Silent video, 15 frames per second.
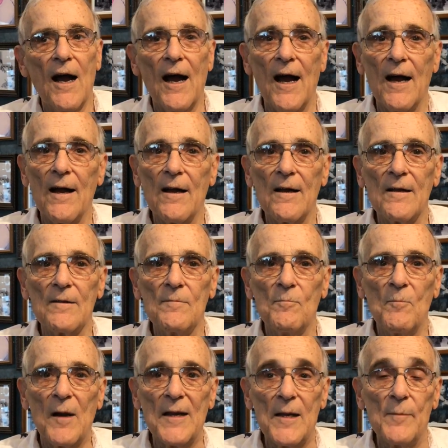
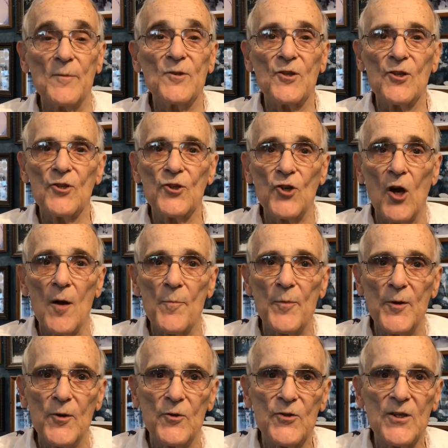My name is John
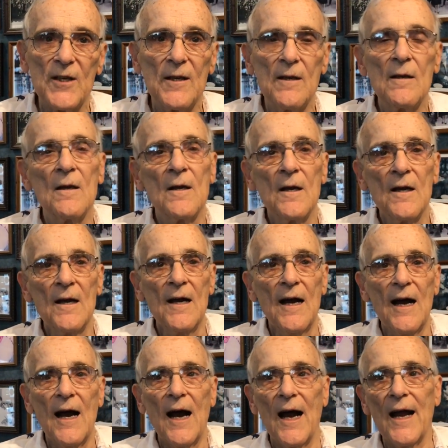Peduzzi.
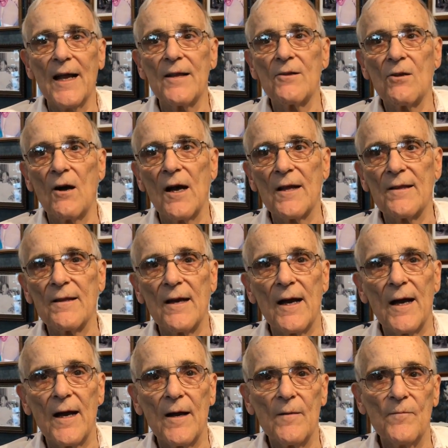I
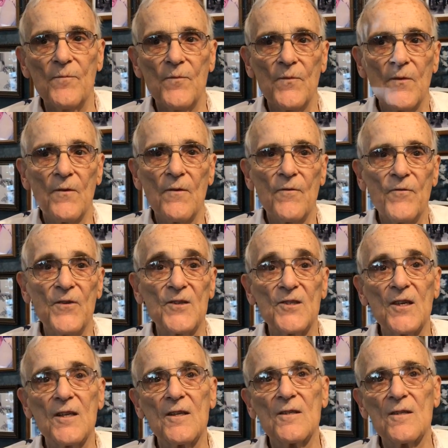taught
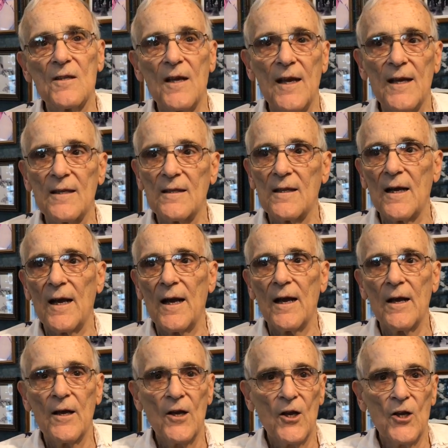physics at
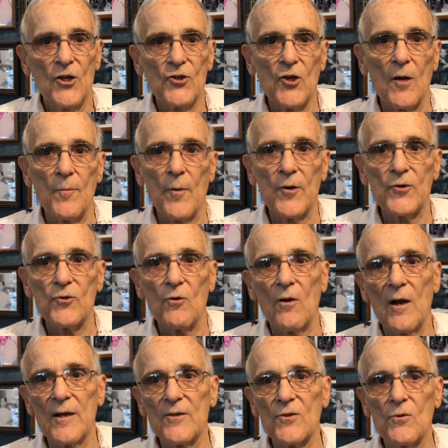John Marshall
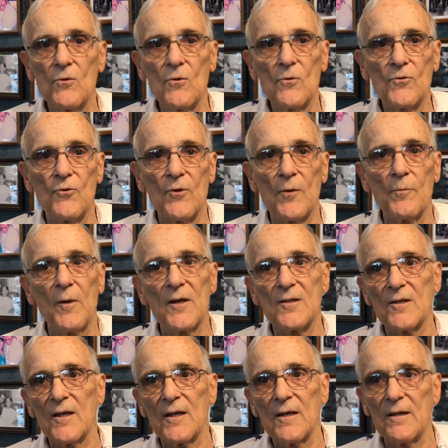High School doing
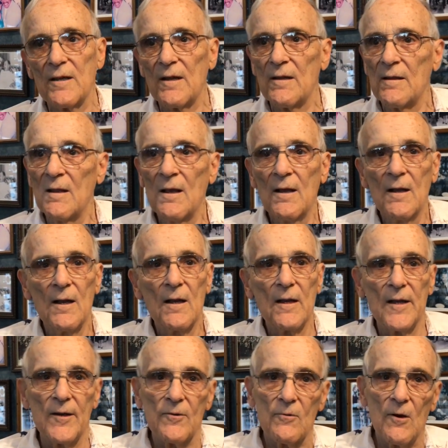busing, and then
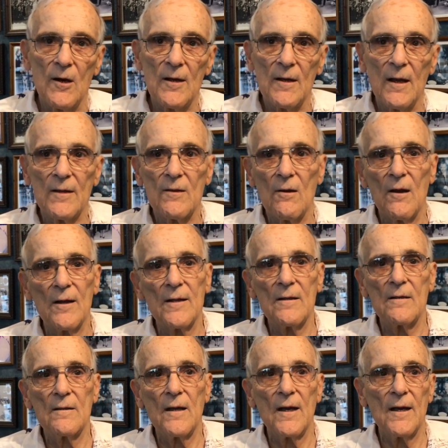later on I taught
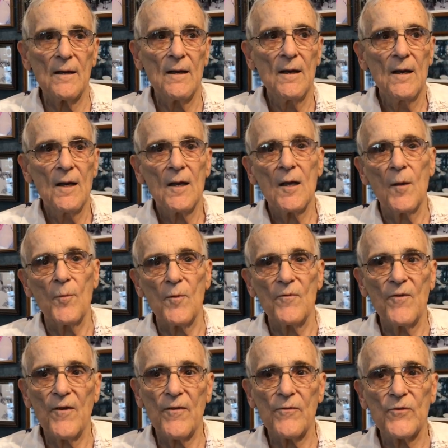at a couple
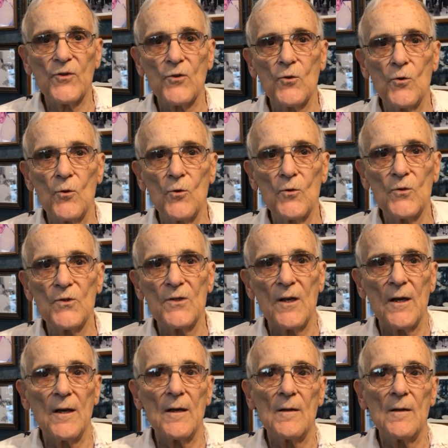of other schools.